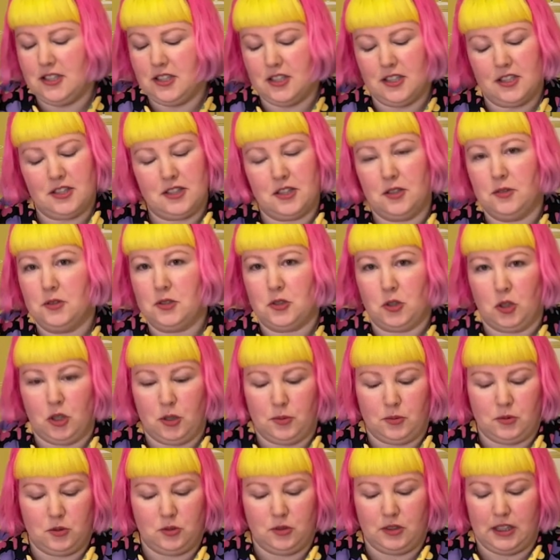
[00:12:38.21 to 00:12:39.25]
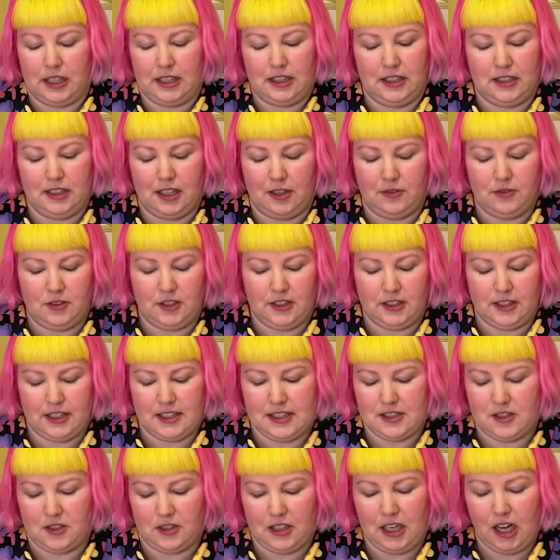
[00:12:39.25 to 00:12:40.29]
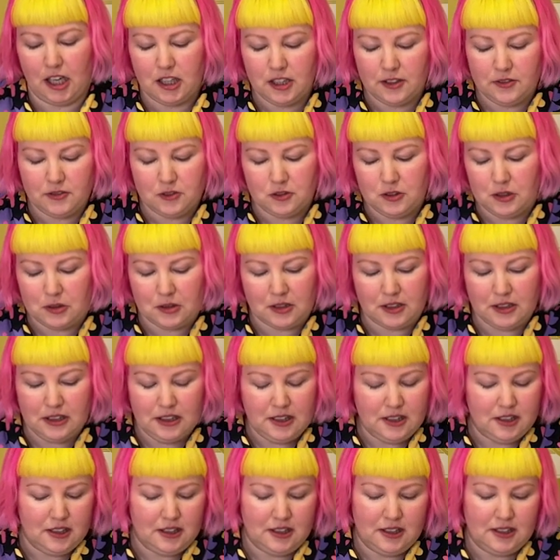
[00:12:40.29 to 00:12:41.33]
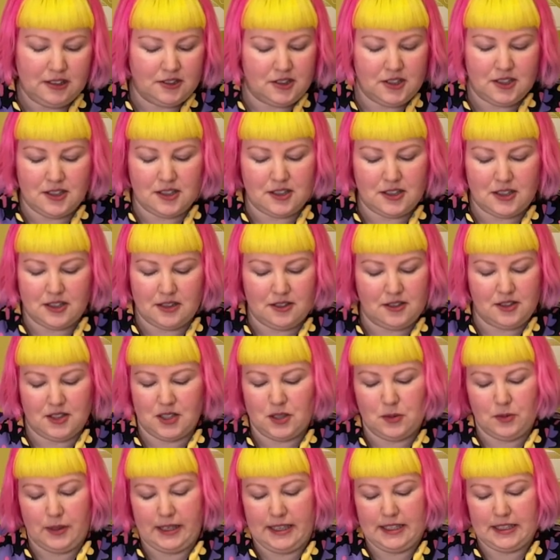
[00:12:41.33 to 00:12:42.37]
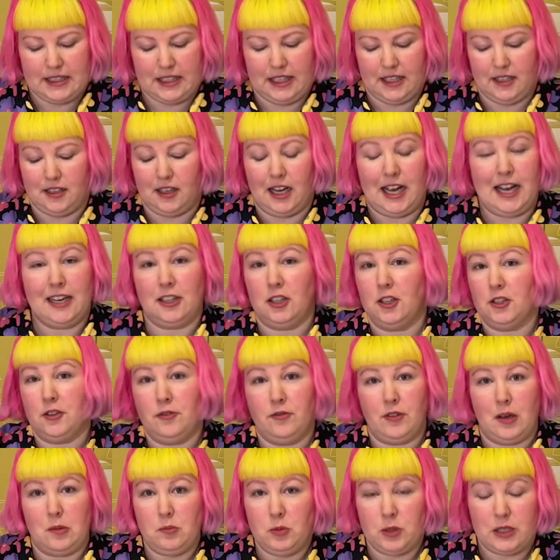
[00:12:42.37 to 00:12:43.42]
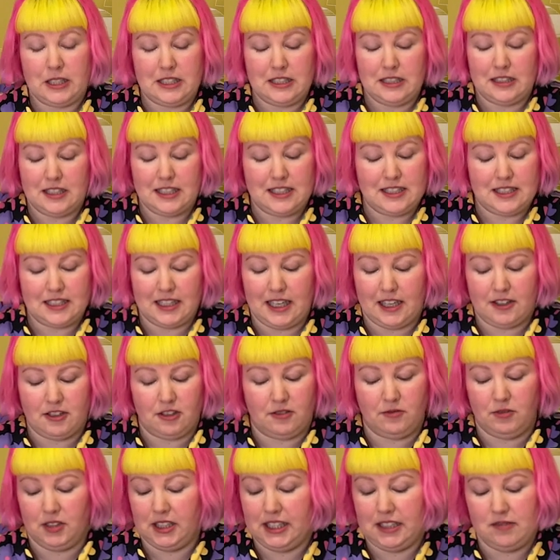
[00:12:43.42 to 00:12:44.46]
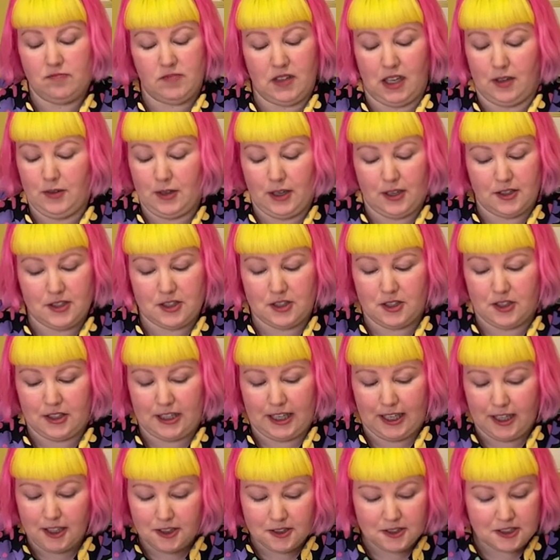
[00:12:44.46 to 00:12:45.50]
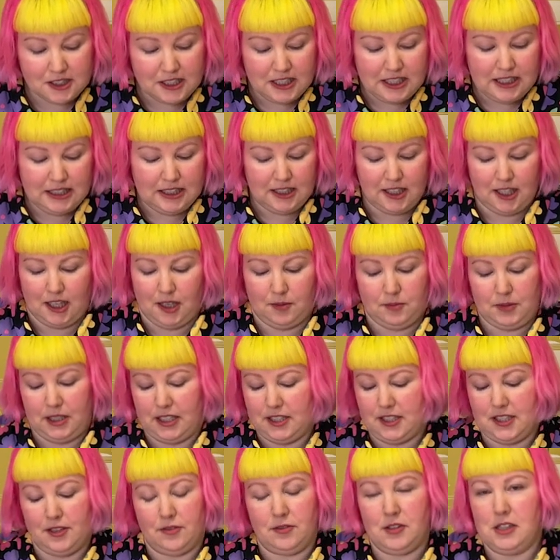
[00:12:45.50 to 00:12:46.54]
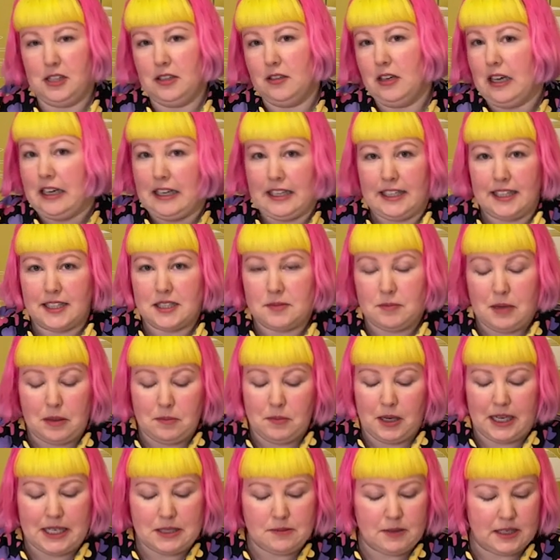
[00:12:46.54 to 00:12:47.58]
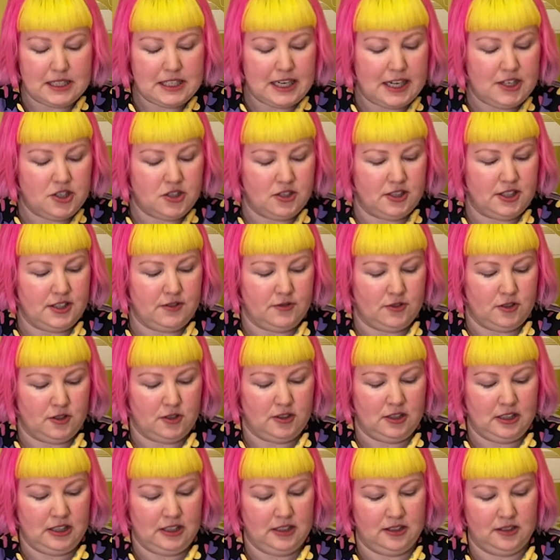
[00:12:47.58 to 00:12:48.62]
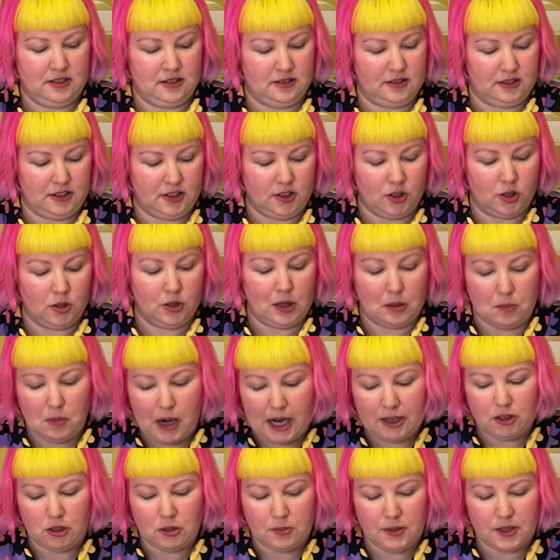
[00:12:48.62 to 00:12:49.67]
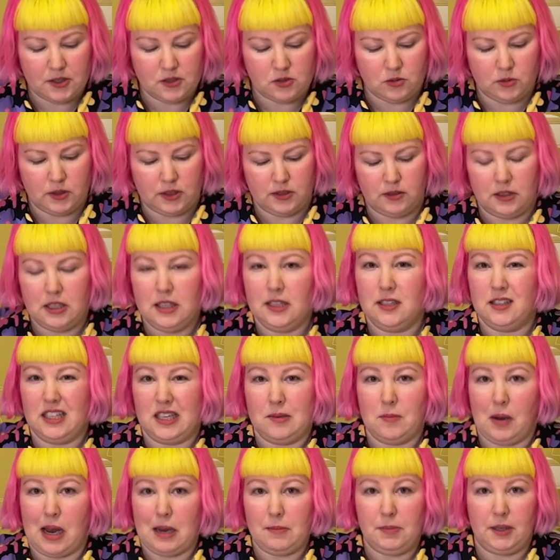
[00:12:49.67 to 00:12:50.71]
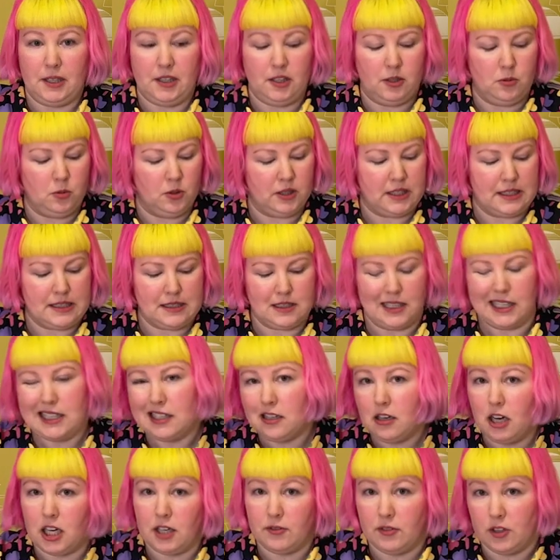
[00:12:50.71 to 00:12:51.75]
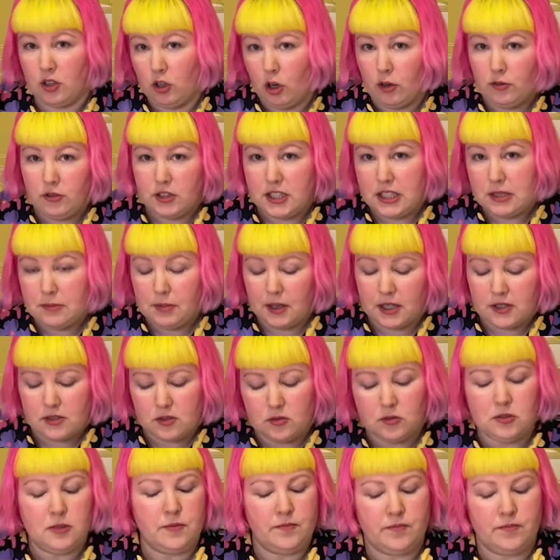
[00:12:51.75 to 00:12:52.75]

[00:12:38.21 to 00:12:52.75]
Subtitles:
so adorable. I love it. It's so colorful and just sweet, and I had a lot of fun putting this together and really love how it's turned out. Definitely, I guess, met my expectations for, you know, a micro puzzle and, in my opinion, what is like kind of a novelty puzzle.